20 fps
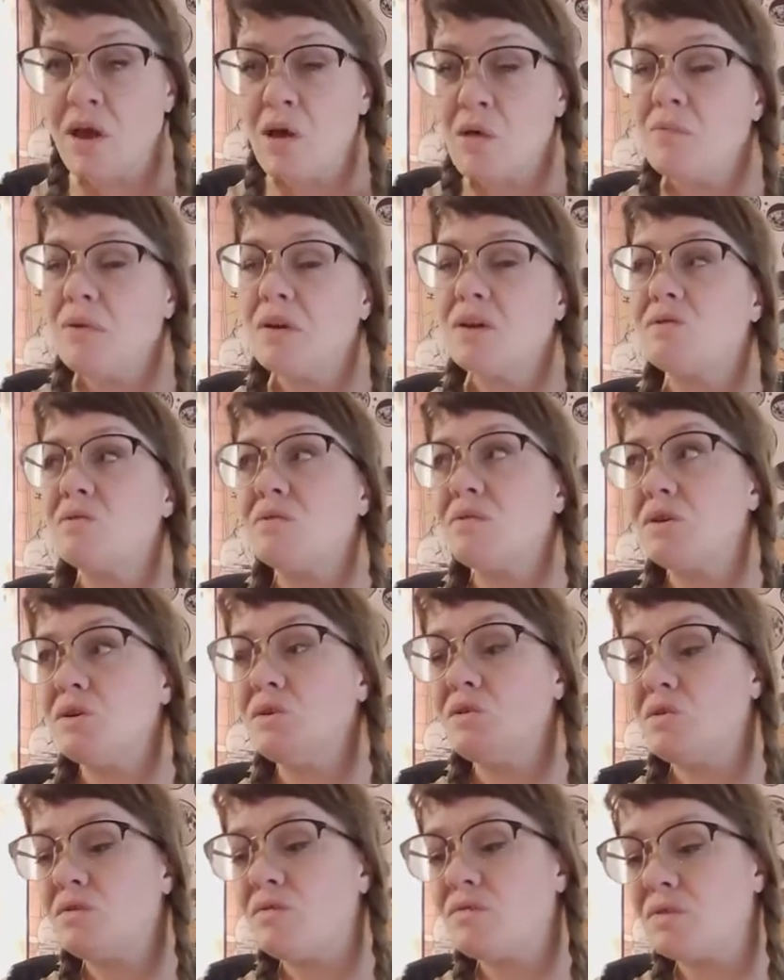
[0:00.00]
Because what the
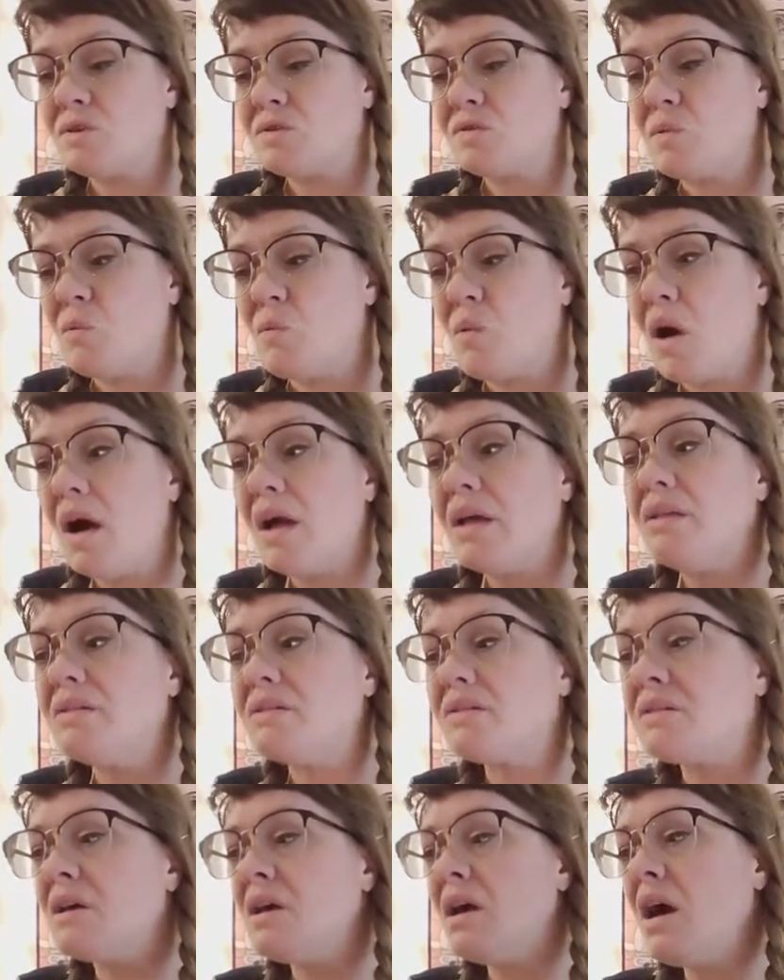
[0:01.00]
universe
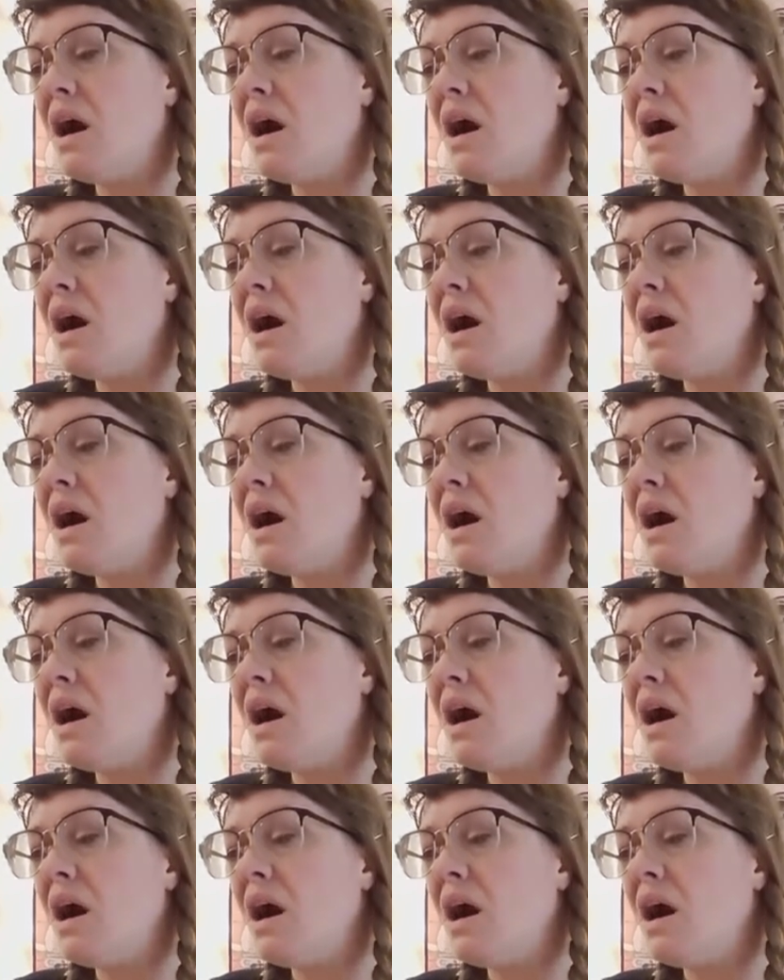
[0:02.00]
wants,